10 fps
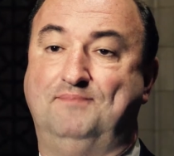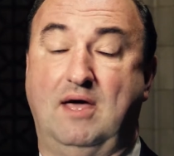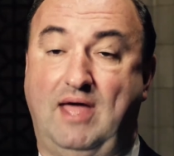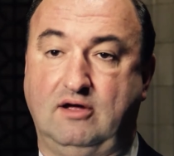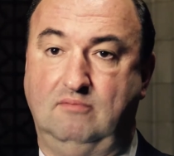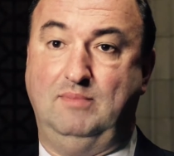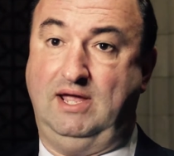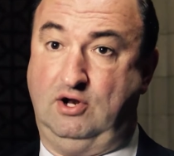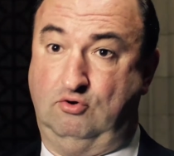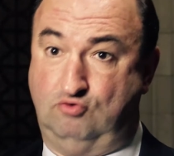Now that can be
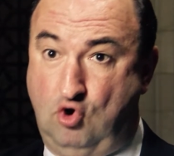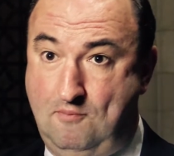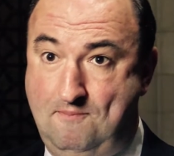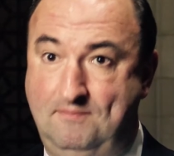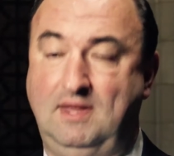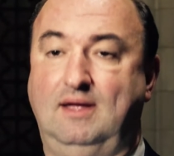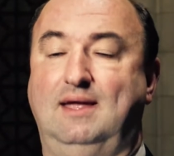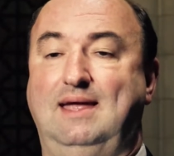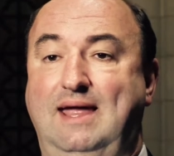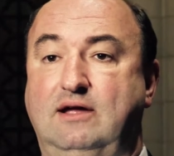in a room,
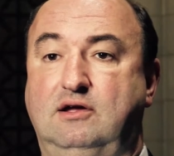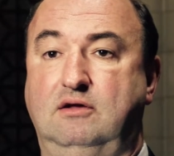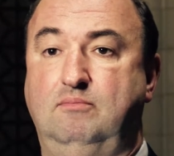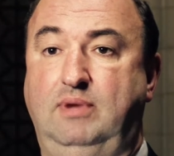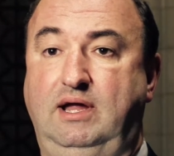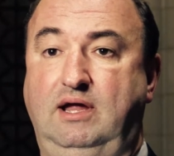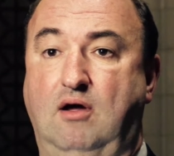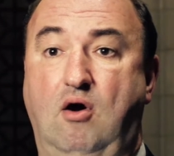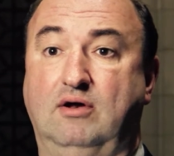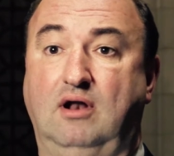it can be
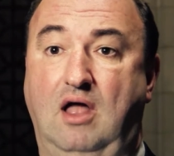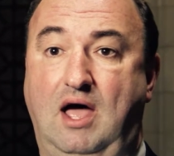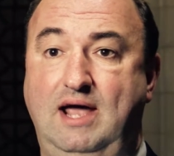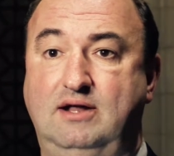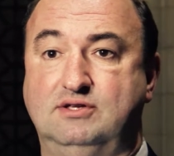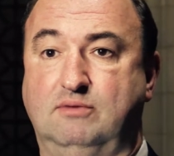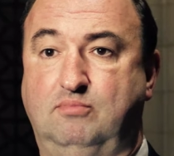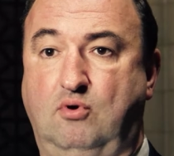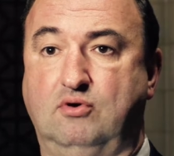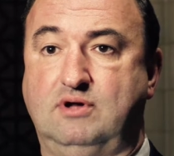online as a
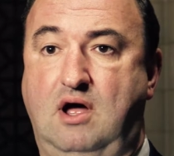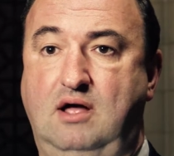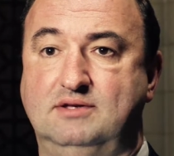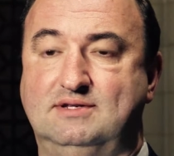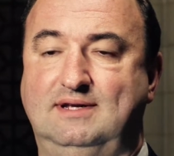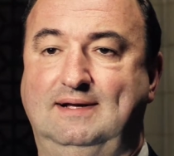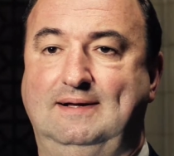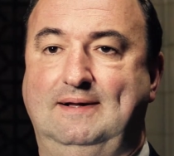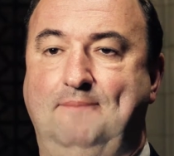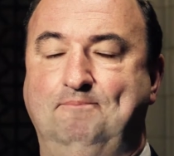broadcast,
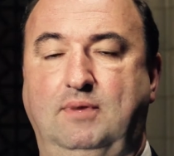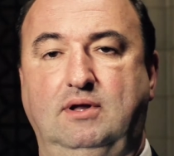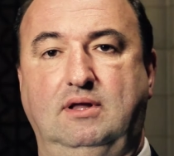but